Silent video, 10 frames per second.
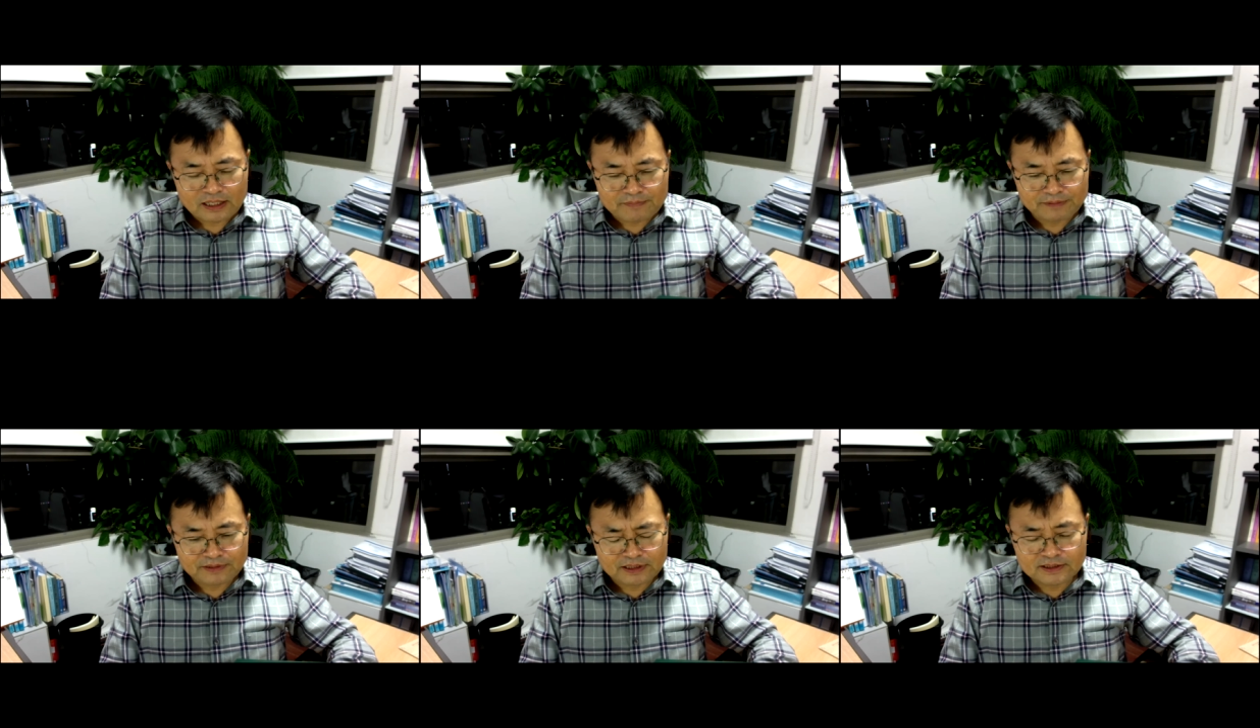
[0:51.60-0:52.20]

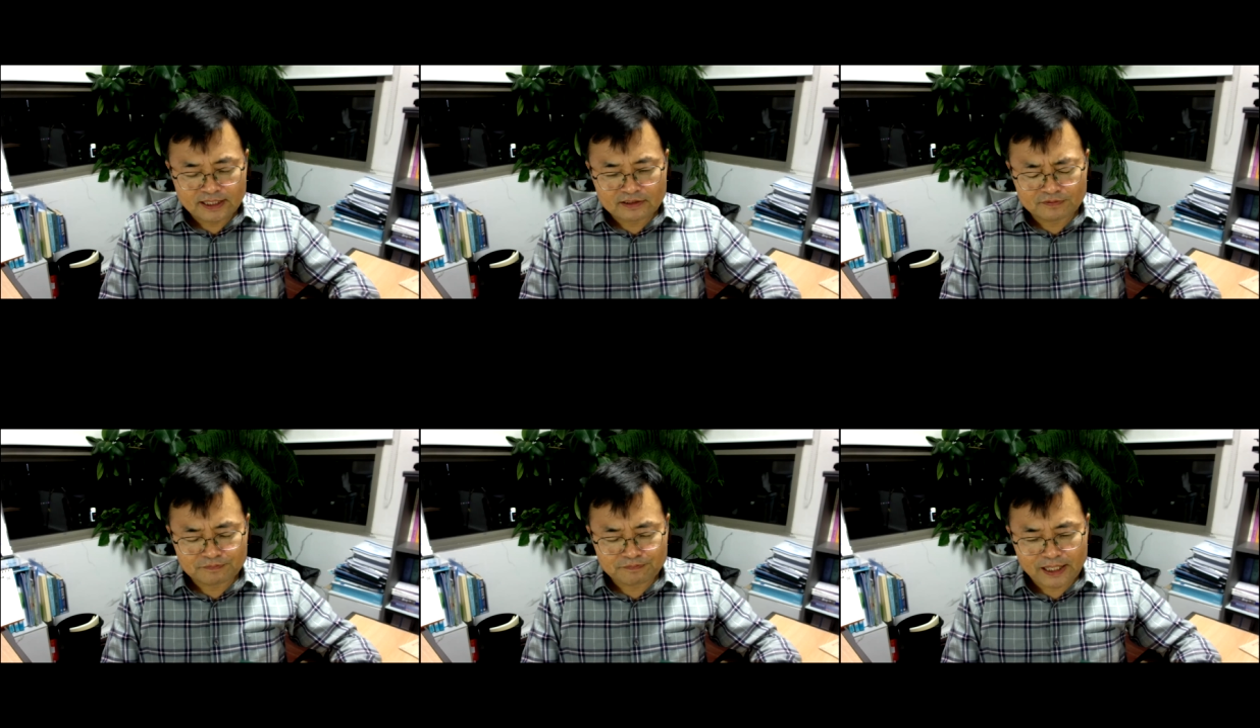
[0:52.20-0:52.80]
instead
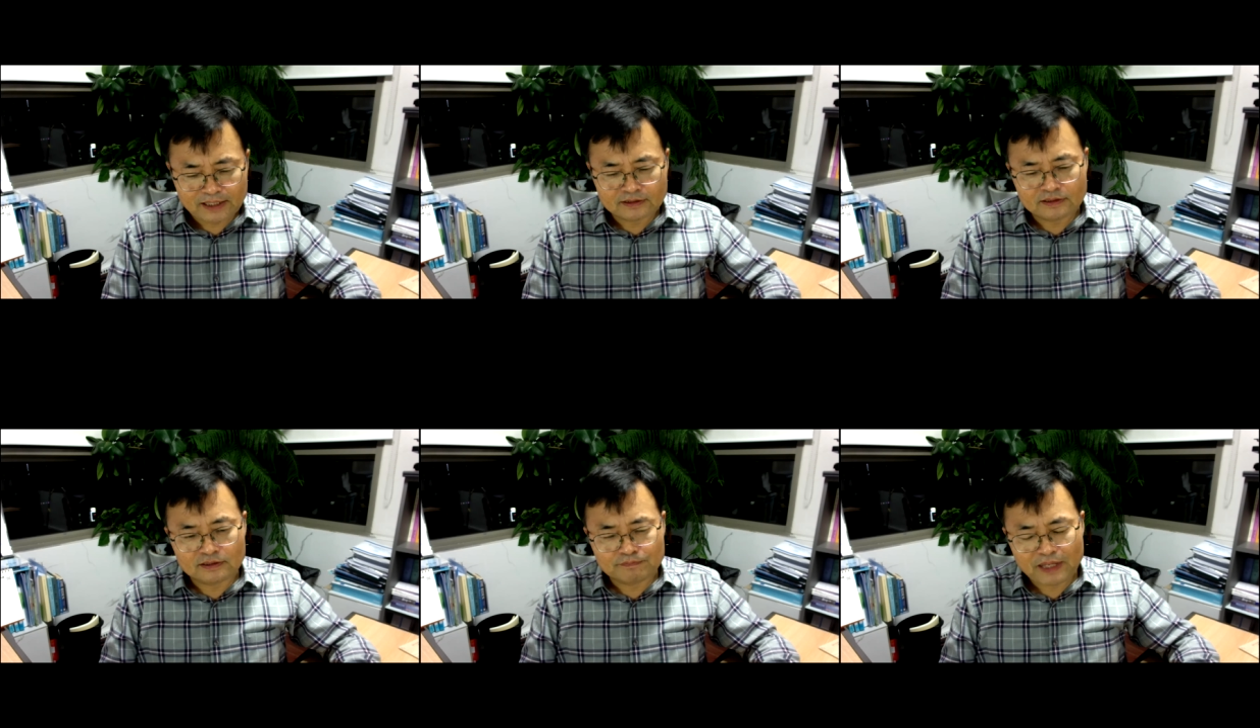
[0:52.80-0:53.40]
of
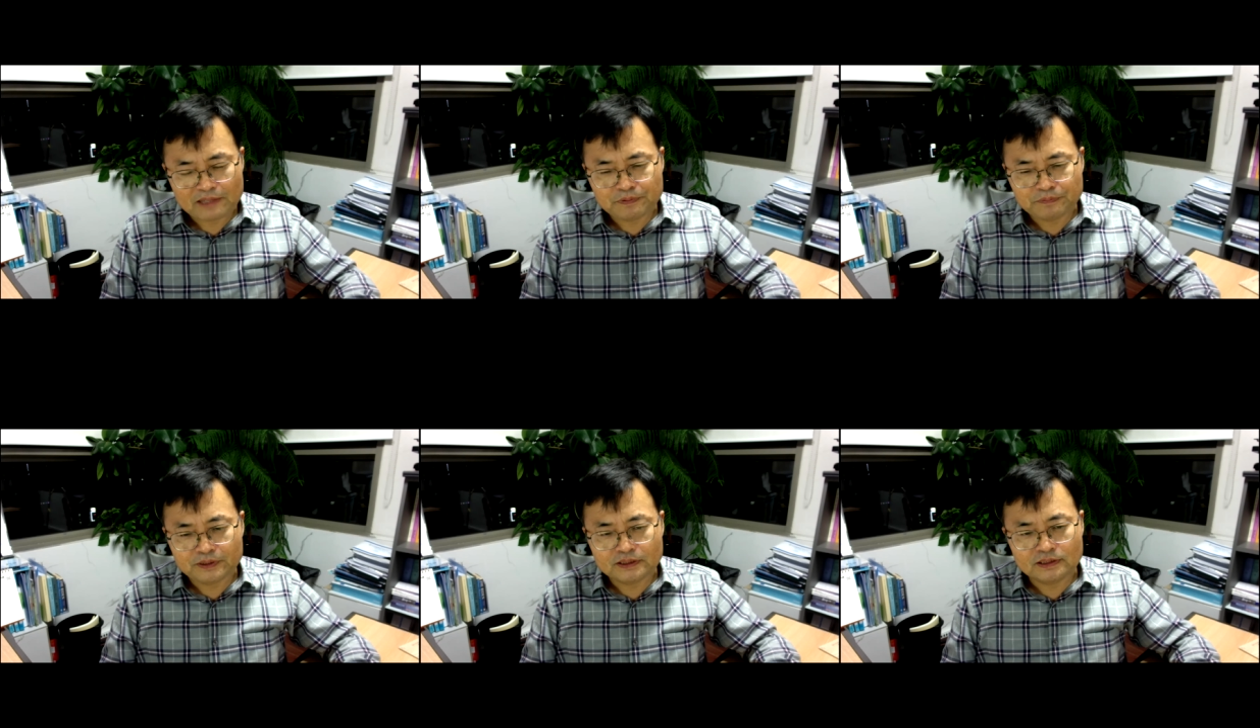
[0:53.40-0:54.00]
buying the paper
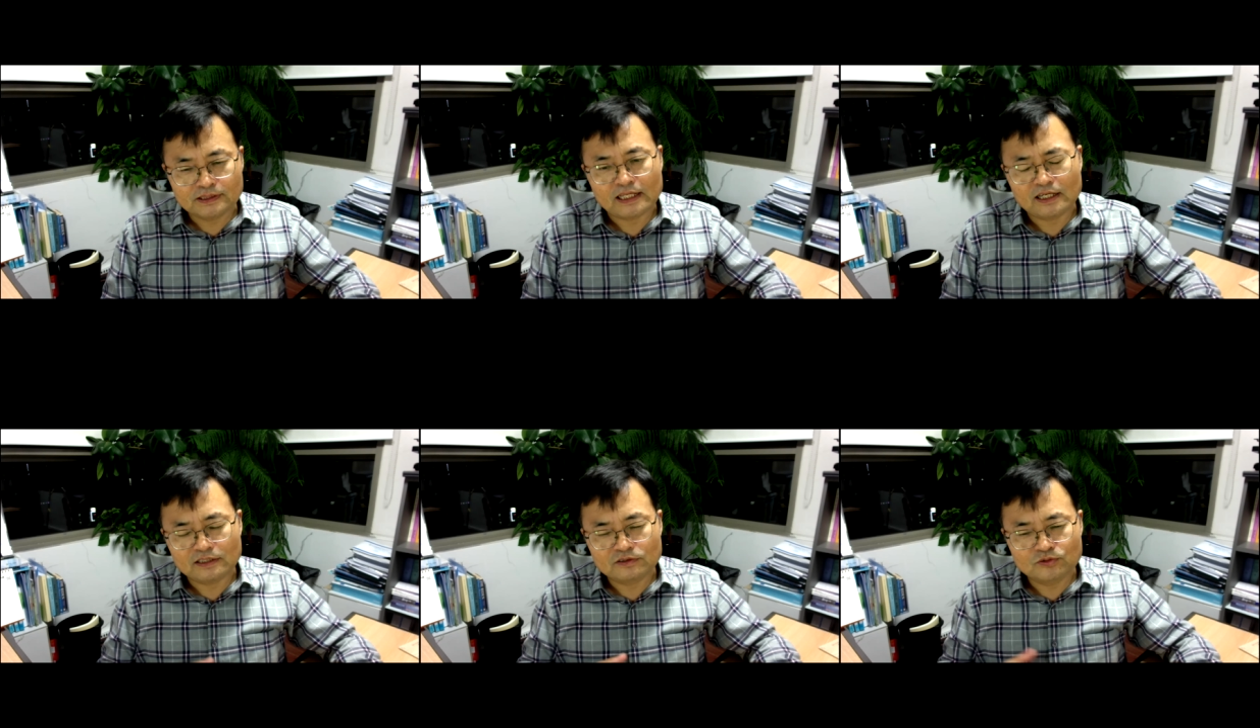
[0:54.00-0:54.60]
version, they
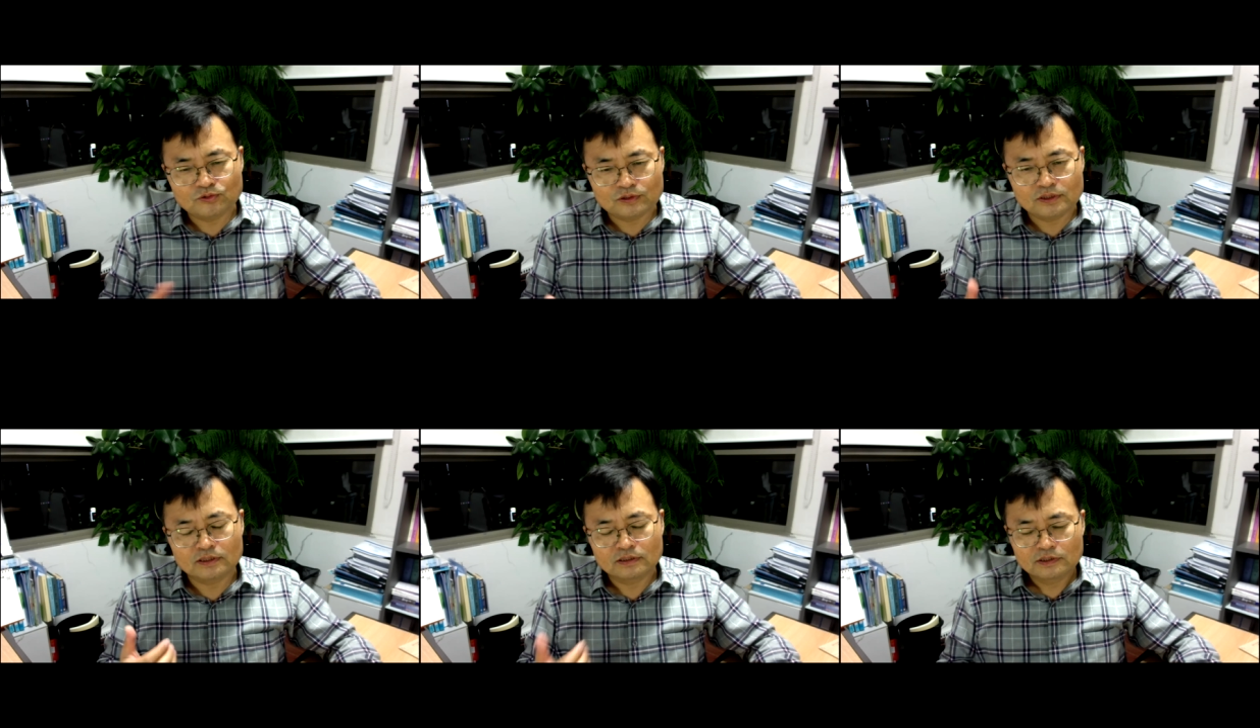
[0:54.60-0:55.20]
like to
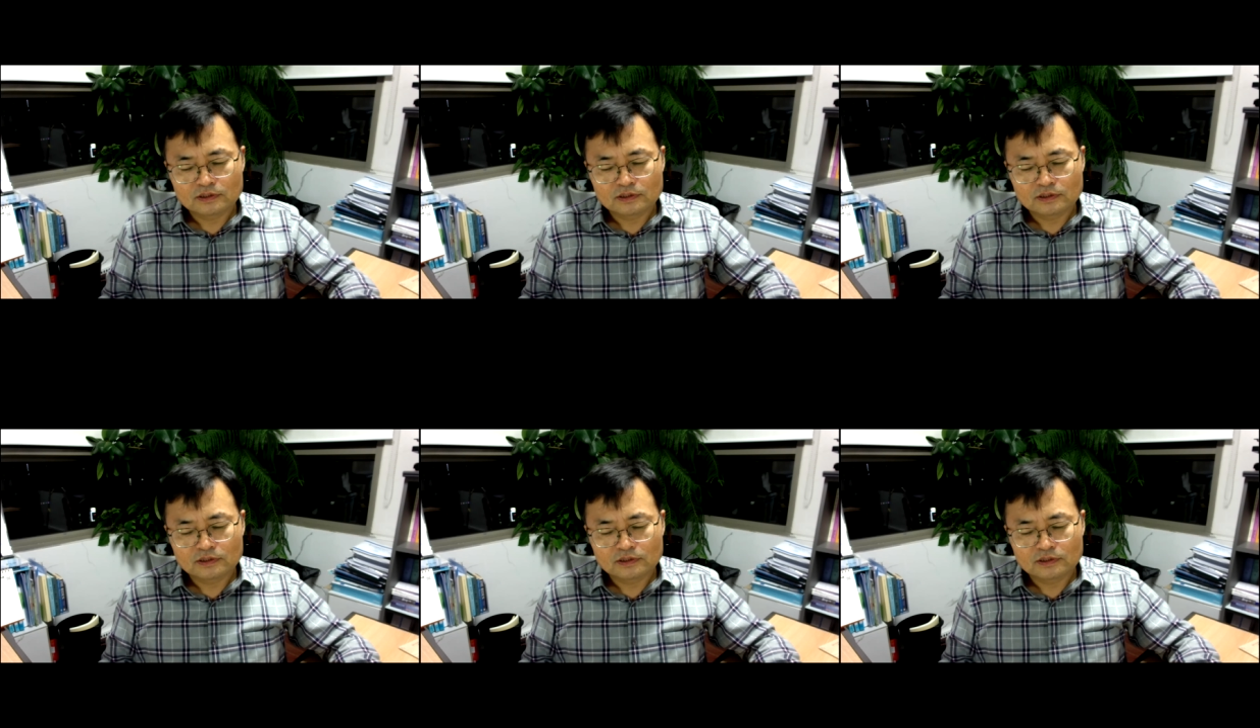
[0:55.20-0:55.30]
use a